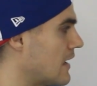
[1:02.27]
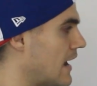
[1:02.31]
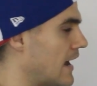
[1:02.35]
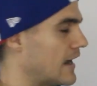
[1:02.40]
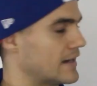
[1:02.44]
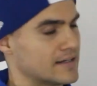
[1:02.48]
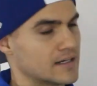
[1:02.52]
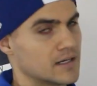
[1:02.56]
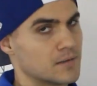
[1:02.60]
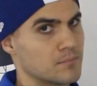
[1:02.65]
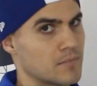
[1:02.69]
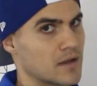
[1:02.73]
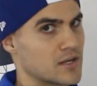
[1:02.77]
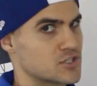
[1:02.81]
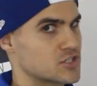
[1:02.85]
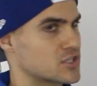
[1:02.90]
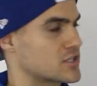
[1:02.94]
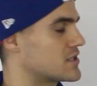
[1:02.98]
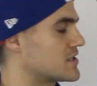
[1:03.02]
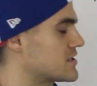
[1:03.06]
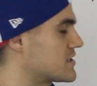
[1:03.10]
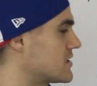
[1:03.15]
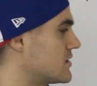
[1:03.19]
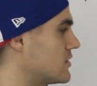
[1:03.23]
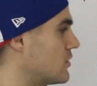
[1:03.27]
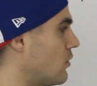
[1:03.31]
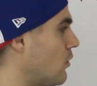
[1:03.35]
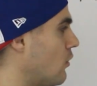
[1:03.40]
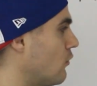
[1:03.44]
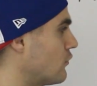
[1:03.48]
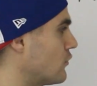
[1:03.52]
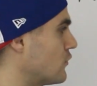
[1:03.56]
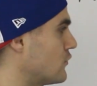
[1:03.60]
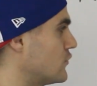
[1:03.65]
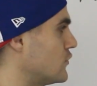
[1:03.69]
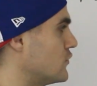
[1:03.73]
I didn't mention this in the
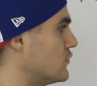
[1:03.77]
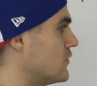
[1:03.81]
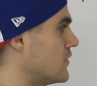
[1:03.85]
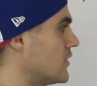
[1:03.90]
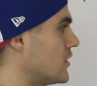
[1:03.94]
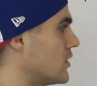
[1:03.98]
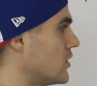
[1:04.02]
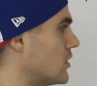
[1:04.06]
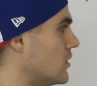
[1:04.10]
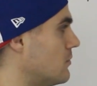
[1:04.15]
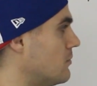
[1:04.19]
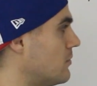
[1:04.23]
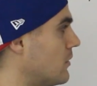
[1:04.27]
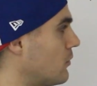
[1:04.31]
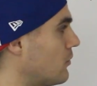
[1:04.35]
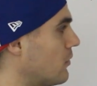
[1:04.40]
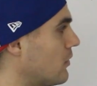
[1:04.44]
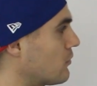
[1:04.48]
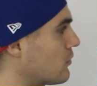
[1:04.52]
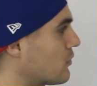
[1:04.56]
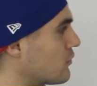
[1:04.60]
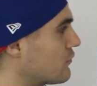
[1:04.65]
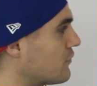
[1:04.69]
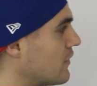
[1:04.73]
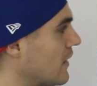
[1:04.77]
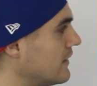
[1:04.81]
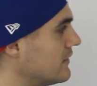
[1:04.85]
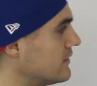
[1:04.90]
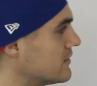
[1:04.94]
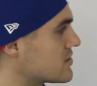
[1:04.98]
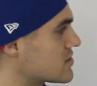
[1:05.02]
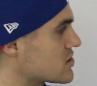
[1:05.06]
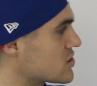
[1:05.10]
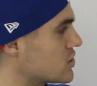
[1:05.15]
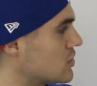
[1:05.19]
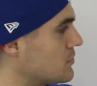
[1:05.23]
overview video, but when we're
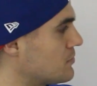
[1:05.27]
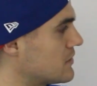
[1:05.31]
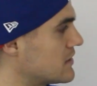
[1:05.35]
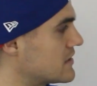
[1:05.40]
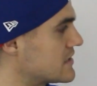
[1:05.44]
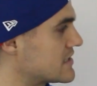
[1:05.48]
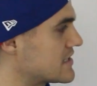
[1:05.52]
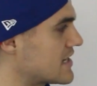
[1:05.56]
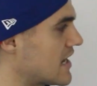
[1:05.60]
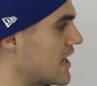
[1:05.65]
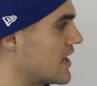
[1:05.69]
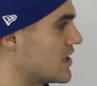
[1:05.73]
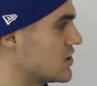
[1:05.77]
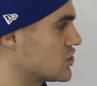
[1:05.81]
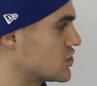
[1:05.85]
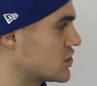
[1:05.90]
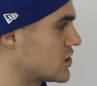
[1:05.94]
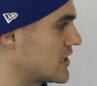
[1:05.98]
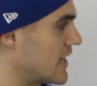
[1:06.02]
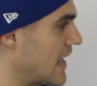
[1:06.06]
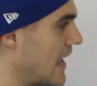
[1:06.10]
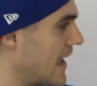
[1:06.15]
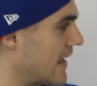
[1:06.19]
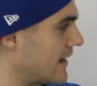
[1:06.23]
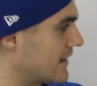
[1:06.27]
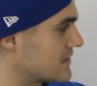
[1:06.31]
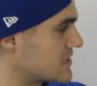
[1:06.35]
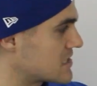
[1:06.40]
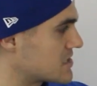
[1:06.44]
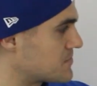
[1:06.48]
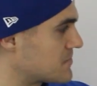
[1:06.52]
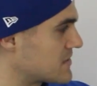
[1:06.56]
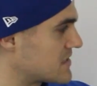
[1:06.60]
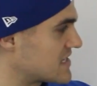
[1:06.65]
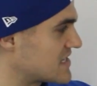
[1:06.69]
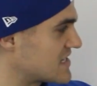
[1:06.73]
finding the slope of the tangent at a
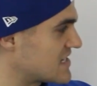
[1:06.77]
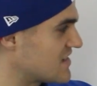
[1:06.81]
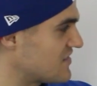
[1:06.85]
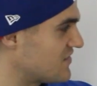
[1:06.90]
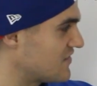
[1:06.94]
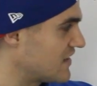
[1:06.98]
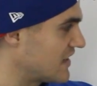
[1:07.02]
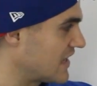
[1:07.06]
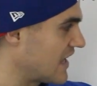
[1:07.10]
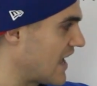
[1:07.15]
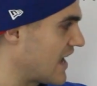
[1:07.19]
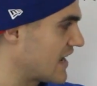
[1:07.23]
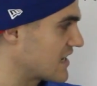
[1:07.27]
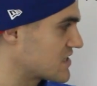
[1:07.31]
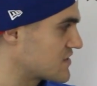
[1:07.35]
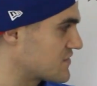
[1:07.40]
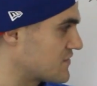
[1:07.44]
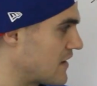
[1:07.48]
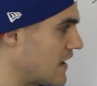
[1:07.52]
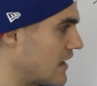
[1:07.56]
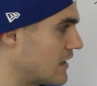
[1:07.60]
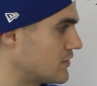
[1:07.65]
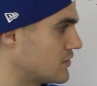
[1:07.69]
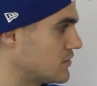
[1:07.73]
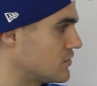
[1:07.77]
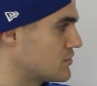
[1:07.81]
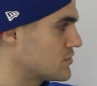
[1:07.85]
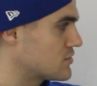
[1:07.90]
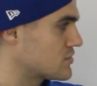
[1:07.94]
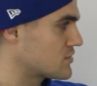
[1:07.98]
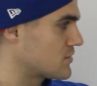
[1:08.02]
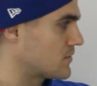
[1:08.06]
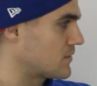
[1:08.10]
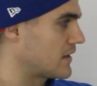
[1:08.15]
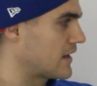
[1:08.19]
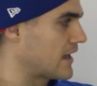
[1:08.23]
specific x value,
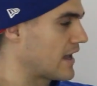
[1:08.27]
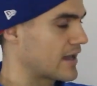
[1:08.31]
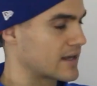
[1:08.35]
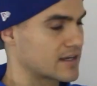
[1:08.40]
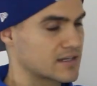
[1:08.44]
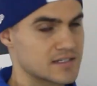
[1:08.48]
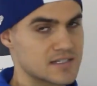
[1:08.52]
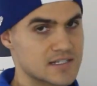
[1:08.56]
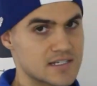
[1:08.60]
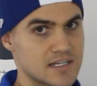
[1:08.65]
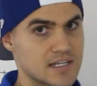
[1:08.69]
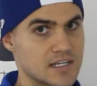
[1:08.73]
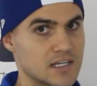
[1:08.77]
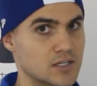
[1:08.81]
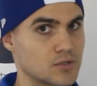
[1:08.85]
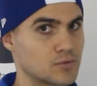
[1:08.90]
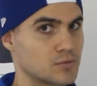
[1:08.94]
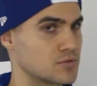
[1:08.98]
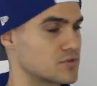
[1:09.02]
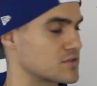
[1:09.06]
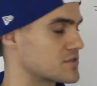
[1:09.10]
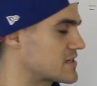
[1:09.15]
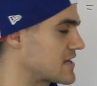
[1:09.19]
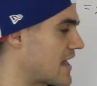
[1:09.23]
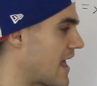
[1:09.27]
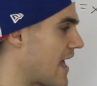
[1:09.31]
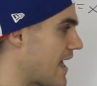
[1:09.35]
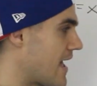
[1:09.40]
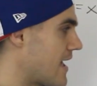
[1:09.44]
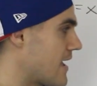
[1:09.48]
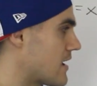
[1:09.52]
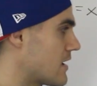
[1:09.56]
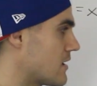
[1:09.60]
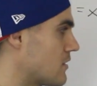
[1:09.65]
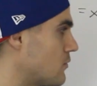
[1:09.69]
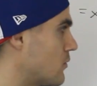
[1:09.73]
so an x equals
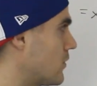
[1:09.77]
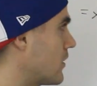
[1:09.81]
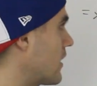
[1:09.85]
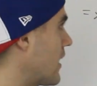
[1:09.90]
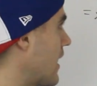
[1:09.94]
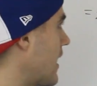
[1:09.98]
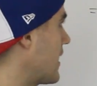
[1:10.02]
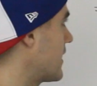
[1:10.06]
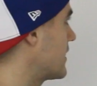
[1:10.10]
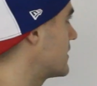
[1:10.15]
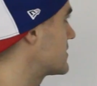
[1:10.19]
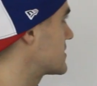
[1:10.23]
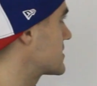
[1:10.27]
a, where a